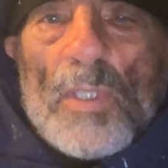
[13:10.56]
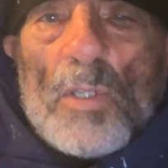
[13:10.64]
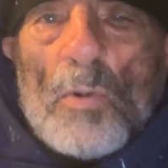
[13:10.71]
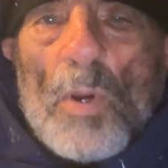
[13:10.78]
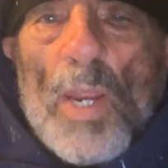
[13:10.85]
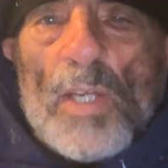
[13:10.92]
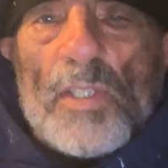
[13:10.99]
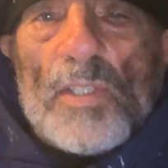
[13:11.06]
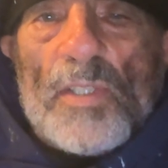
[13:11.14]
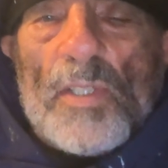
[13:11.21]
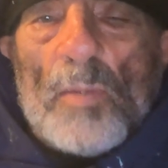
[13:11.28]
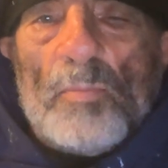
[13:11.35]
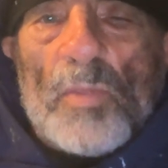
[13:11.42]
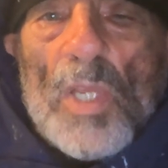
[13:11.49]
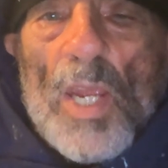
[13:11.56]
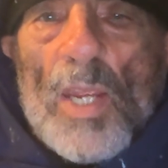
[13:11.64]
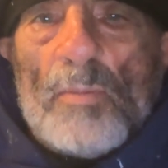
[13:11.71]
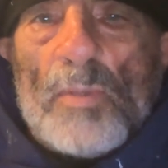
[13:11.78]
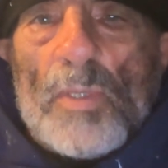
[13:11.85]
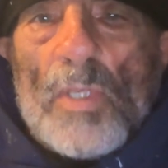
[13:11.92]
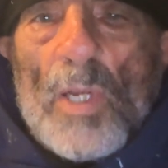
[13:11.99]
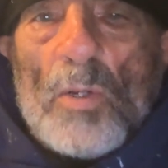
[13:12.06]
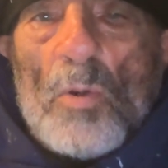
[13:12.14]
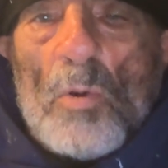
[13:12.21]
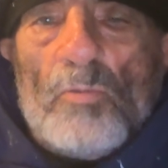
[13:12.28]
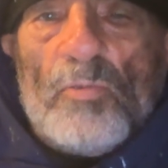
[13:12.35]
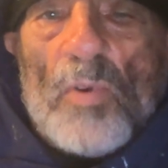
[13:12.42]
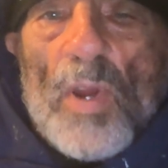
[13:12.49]
crashes sometimes, I
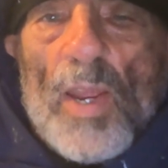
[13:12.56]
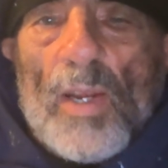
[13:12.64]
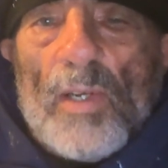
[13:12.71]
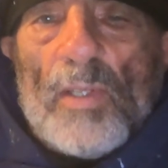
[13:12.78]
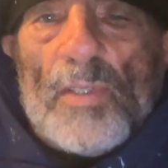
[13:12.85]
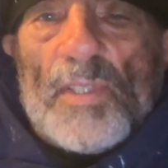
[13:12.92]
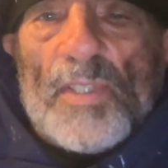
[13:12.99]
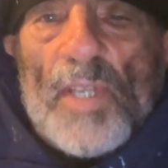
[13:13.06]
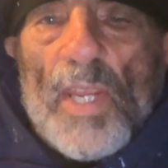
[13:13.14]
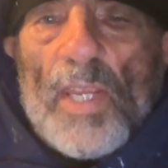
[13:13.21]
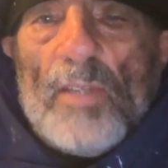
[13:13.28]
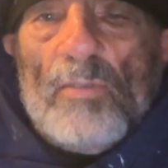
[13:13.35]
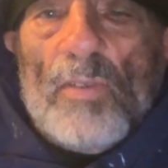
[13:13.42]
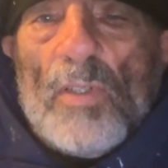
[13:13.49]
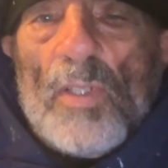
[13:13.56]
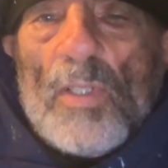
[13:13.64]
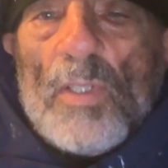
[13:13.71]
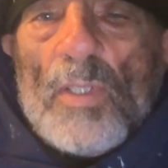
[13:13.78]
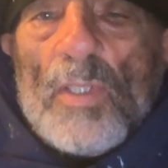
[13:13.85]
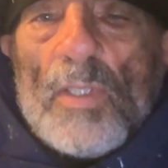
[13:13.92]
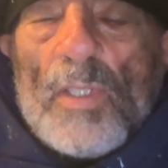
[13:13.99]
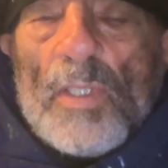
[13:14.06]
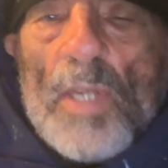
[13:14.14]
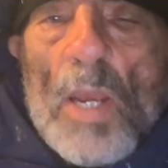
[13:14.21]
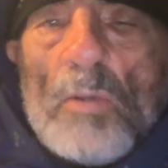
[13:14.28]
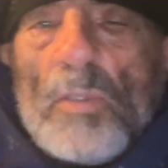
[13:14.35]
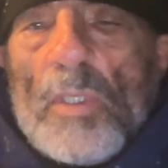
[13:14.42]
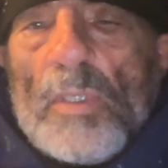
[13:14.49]
go file, save, and
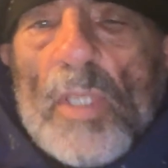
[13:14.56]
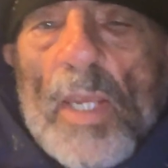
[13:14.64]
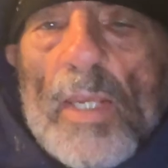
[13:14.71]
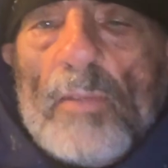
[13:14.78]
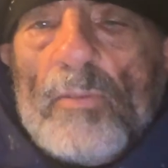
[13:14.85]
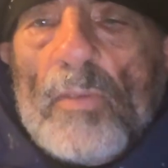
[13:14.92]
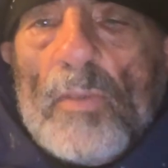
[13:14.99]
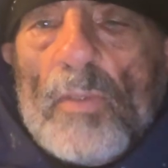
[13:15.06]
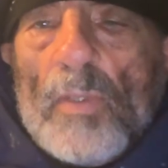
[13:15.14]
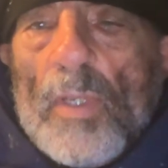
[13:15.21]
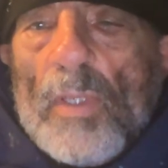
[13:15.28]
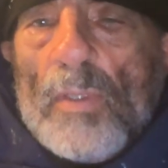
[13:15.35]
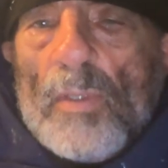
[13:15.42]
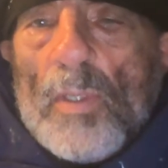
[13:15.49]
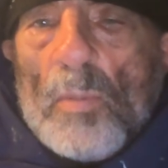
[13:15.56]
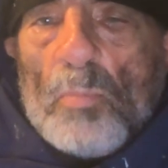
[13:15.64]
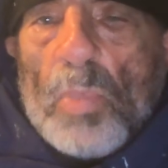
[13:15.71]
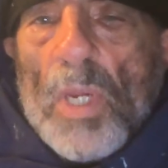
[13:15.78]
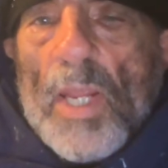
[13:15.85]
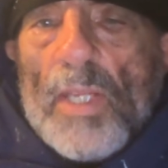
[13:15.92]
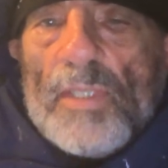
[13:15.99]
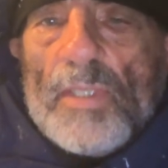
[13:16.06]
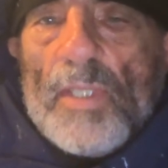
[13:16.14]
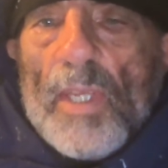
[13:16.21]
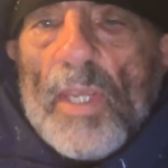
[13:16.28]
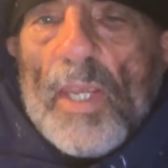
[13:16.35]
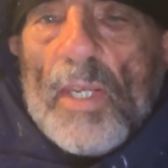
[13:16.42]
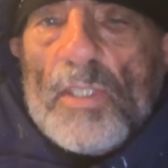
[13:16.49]
now that I have placed
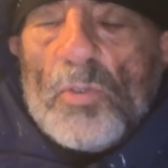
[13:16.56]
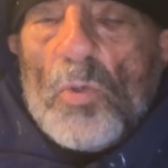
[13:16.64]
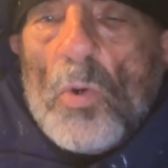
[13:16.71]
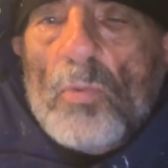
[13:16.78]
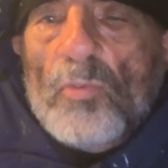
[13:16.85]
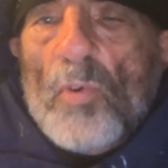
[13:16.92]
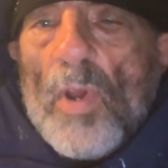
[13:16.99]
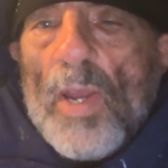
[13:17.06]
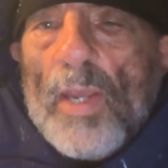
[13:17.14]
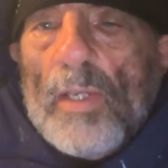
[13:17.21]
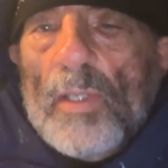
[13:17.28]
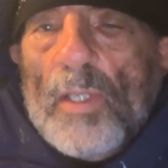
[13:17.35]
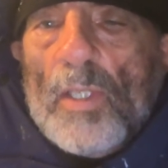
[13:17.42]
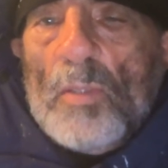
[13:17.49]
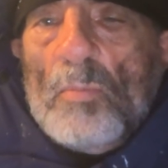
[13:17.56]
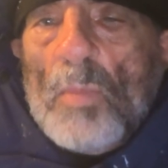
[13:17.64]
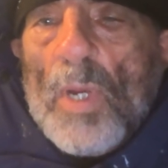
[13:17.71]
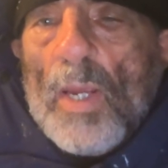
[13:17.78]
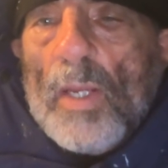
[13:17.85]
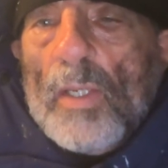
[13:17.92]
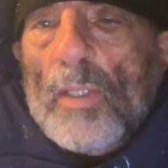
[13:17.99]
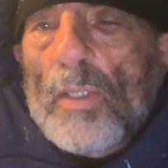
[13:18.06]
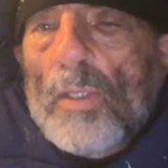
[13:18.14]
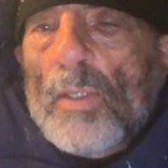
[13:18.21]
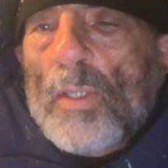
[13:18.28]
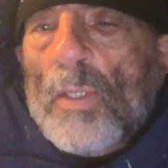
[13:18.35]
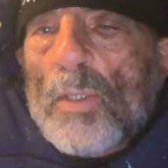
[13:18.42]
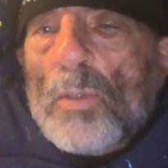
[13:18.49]
the extra file in my
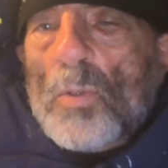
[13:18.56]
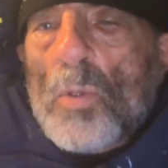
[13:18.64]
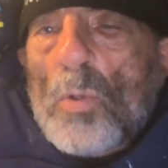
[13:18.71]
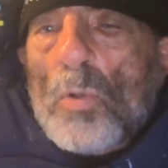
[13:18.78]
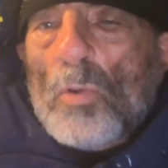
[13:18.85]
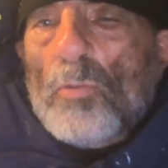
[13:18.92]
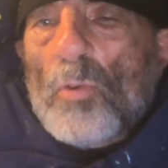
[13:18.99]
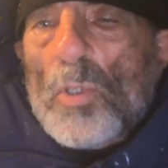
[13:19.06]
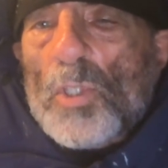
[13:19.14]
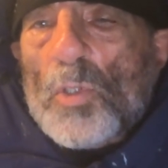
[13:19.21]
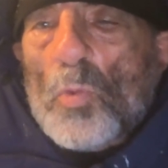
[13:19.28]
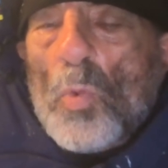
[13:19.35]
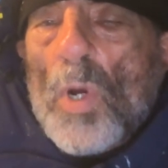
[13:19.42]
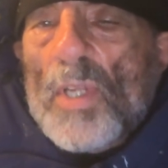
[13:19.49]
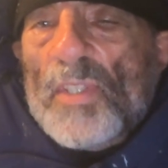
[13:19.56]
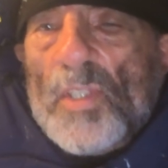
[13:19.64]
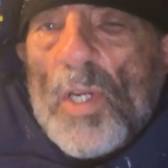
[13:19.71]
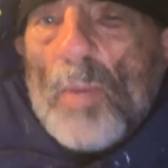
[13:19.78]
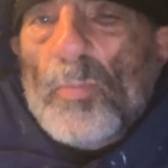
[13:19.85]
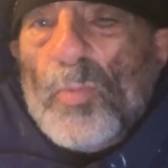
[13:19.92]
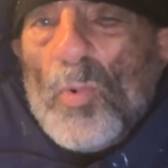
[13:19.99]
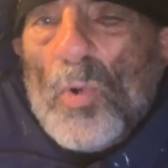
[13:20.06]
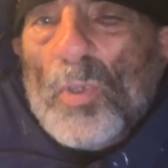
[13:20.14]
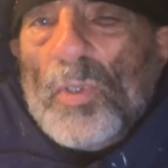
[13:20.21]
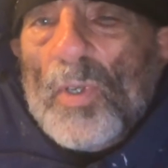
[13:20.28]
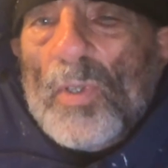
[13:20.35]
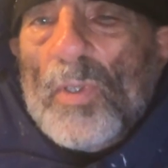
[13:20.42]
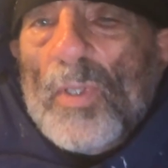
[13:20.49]
Google Voice 1
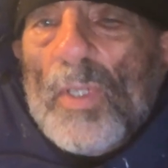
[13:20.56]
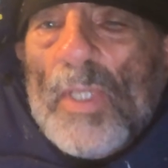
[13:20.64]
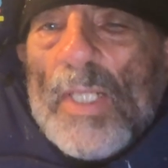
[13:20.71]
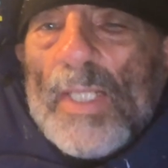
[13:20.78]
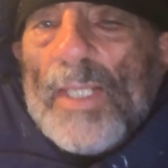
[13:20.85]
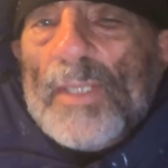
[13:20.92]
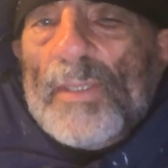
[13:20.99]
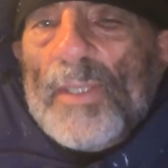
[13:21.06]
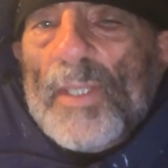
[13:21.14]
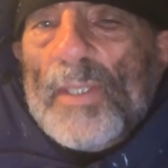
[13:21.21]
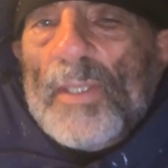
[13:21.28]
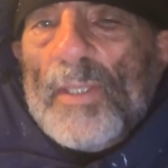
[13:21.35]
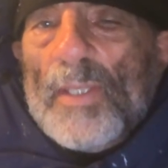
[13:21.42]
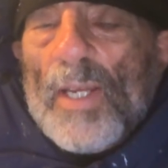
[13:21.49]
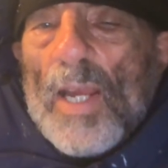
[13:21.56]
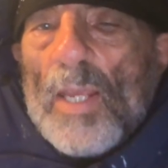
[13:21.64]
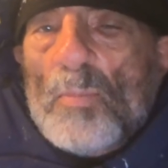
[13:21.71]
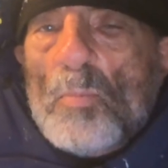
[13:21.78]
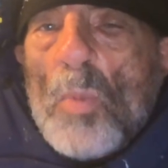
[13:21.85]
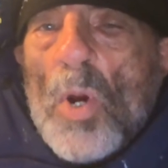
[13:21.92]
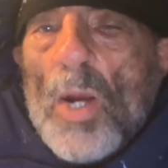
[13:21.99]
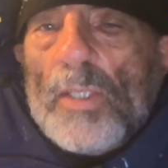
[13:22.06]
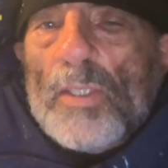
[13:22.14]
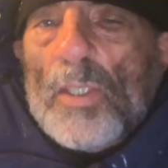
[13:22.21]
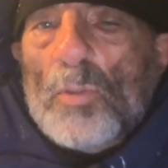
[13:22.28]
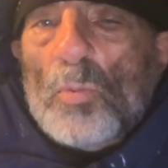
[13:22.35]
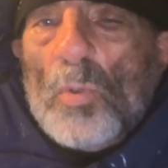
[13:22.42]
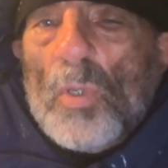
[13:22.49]
subfolder, and then I marked
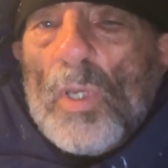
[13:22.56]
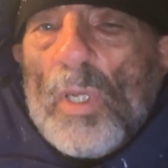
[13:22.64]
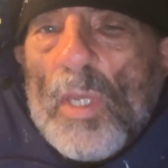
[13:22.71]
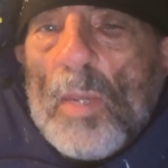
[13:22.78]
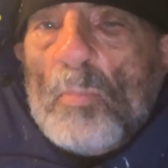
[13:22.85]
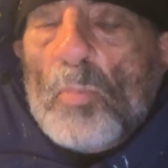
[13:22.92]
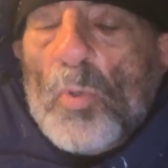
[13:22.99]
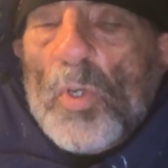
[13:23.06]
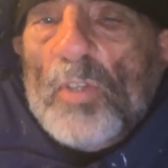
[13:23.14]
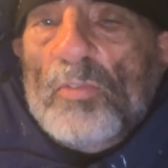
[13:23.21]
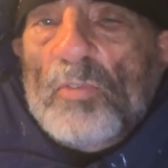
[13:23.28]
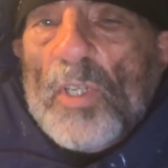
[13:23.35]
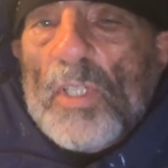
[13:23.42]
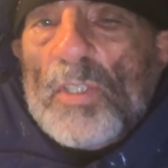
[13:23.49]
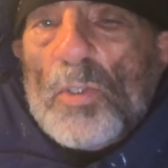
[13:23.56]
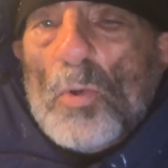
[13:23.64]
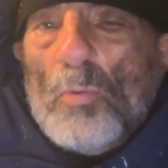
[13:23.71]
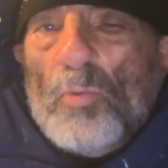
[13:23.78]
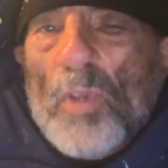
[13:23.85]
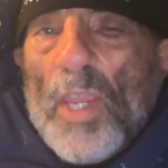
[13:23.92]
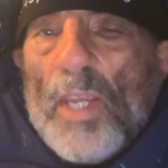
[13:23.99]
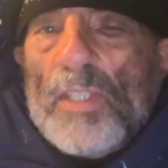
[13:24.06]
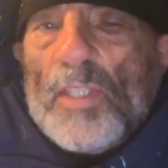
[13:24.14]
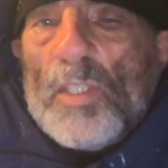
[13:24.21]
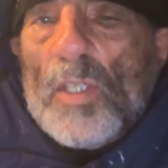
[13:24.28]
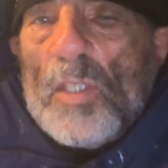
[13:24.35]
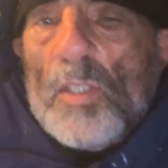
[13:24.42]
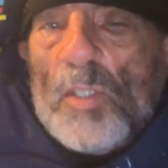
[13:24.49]
it a prefix of
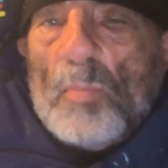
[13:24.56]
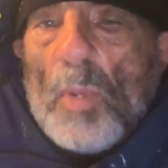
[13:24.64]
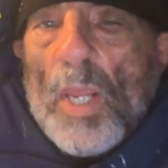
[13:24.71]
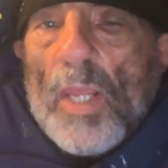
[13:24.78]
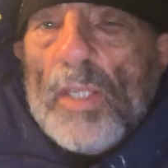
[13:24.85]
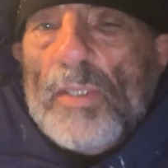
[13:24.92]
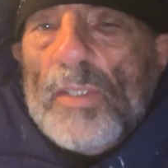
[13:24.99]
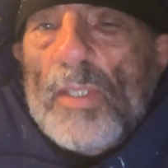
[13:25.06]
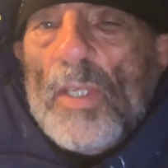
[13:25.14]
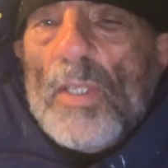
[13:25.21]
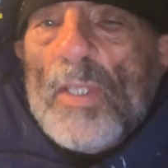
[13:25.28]
X space,